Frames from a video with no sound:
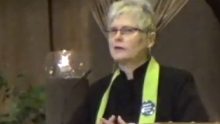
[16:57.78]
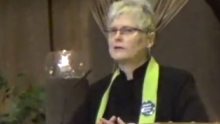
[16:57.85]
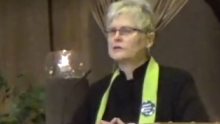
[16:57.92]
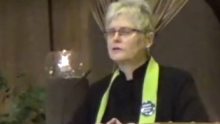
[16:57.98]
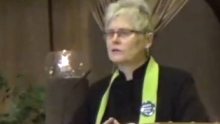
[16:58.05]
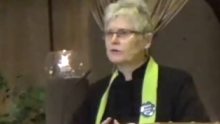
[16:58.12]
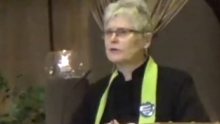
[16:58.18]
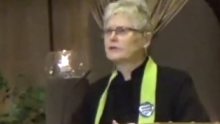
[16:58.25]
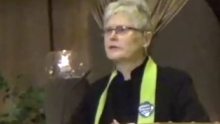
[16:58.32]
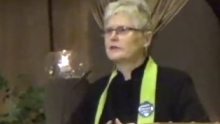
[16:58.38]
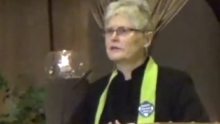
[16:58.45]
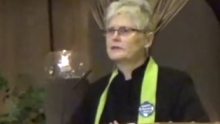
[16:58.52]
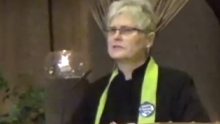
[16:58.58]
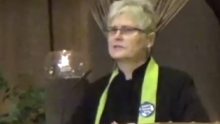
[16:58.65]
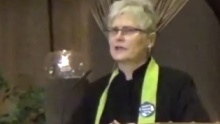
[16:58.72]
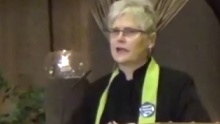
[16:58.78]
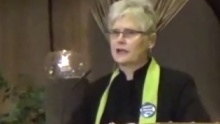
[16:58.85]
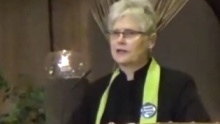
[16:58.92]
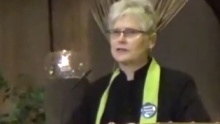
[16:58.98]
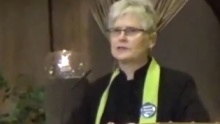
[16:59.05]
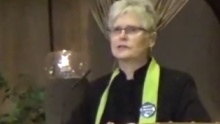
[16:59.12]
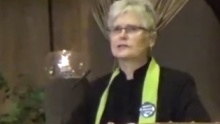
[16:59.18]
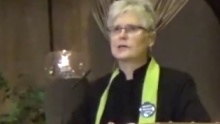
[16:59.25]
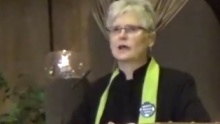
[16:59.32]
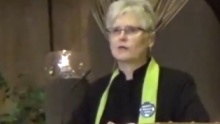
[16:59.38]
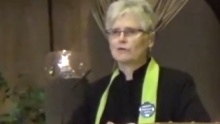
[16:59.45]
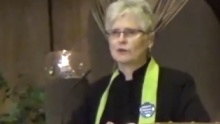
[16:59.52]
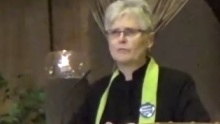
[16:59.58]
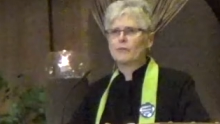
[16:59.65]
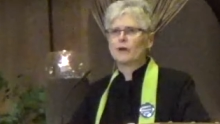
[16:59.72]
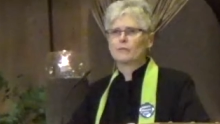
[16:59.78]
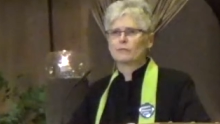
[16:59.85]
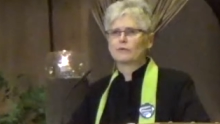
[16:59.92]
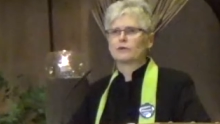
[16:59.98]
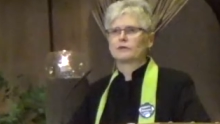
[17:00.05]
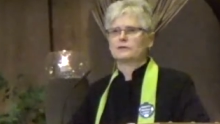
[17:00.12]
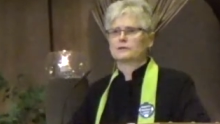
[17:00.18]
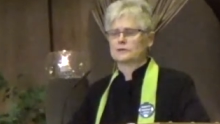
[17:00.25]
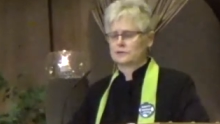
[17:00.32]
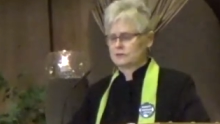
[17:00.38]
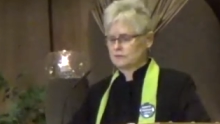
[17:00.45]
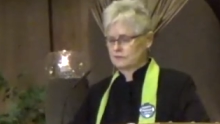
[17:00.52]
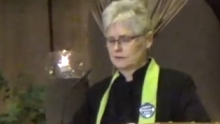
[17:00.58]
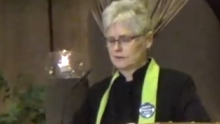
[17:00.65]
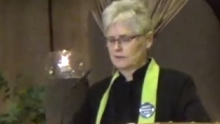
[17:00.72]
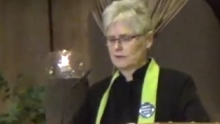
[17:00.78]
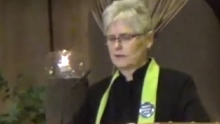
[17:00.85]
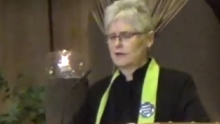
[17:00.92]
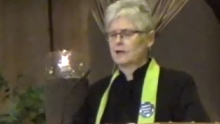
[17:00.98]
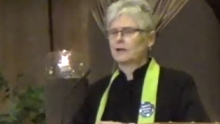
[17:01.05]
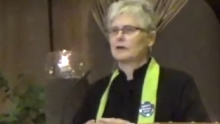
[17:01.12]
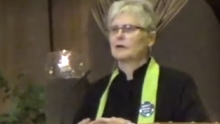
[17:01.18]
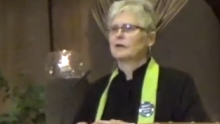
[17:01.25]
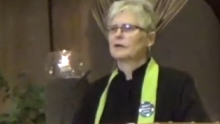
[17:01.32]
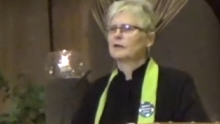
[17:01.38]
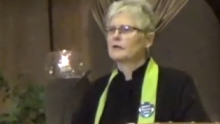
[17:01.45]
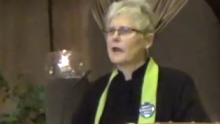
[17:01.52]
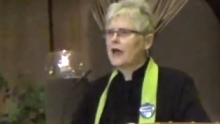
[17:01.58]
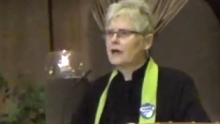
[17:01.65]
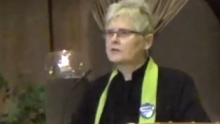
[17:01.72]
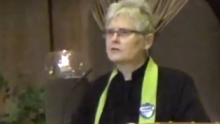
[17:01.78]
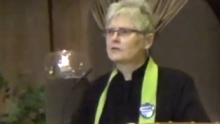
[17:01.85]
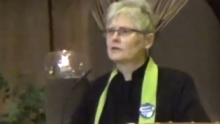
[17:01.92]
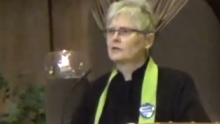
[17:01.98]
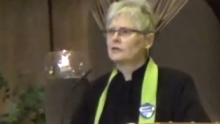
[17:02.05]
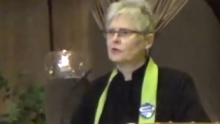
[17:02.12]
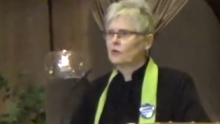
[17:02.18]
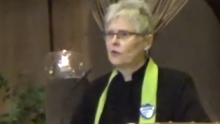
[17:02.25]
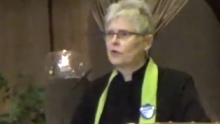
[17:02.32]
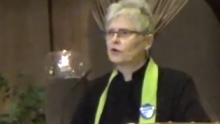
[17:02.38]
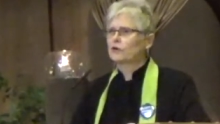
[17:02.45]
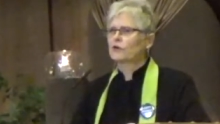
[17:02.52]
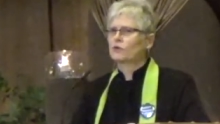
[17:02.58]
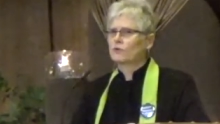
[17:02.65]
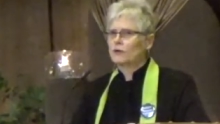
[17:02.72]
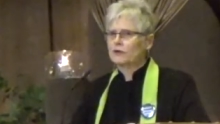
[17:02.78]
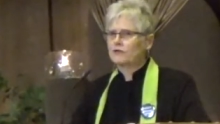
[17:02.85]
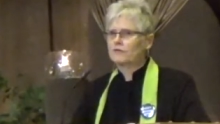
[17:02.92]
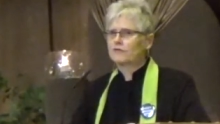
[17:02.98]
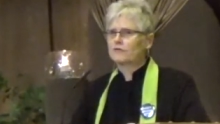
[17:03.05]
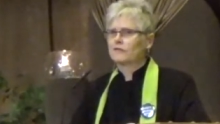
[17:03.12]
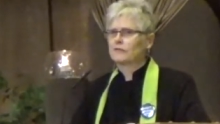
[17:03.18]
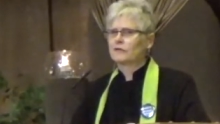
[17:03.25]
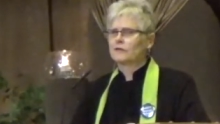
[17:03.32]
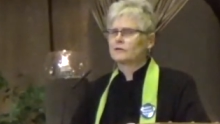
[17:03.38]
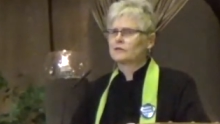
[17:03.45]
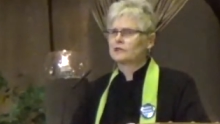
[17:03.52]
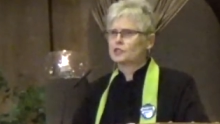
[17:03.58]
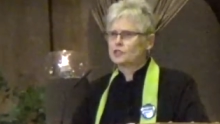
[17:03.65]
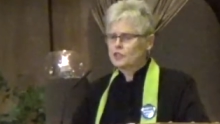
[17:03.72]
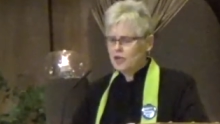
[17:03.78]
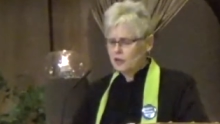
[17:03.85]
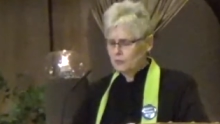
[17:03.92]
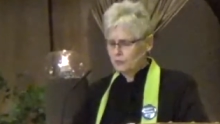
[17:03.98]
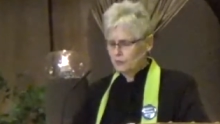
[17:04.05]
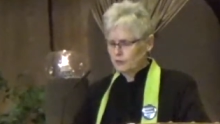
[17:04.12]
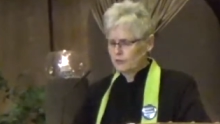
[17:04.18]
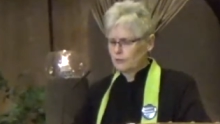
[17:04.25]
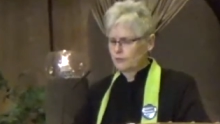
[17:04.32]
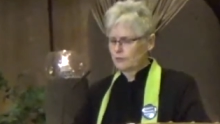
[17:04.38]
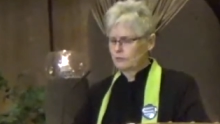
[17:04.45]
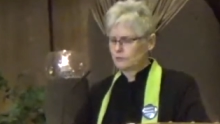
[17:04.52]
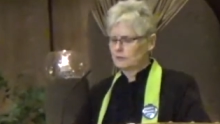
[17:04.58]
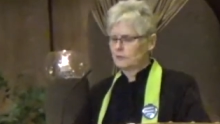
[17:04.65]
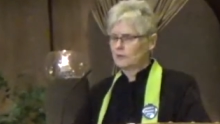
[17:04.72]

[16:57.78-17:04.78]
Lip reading: During these days of remembrance, let your grief shape you.